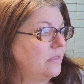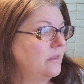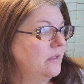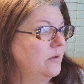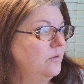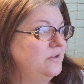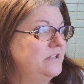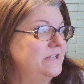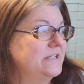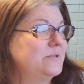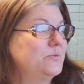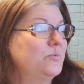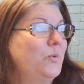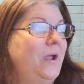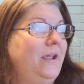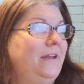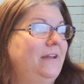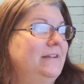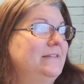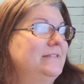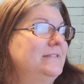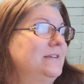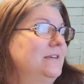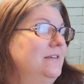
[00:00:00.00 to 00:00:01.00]
Just wait
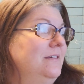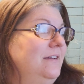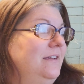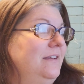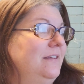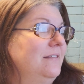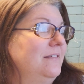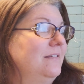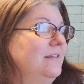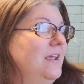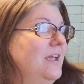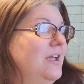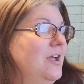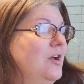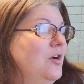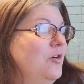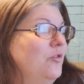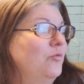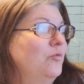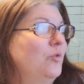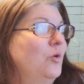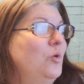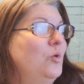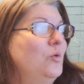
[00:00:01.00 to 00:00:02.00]
until it
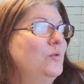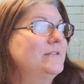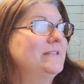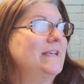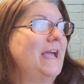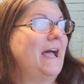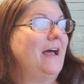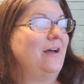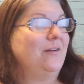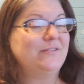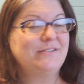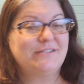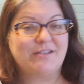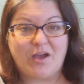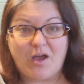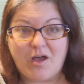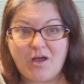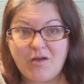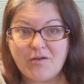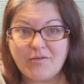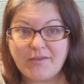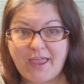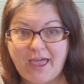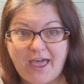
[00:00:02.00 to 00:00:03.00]
rolls out to
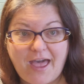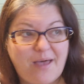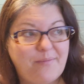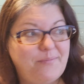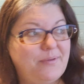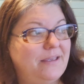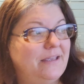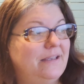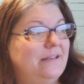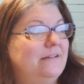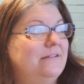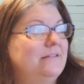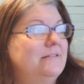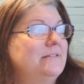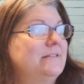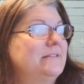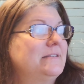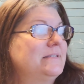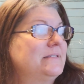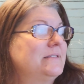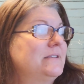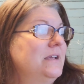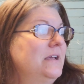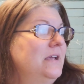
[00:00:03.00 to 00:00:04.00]
all
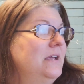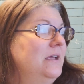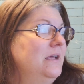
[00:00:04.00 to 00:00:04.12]
cabins.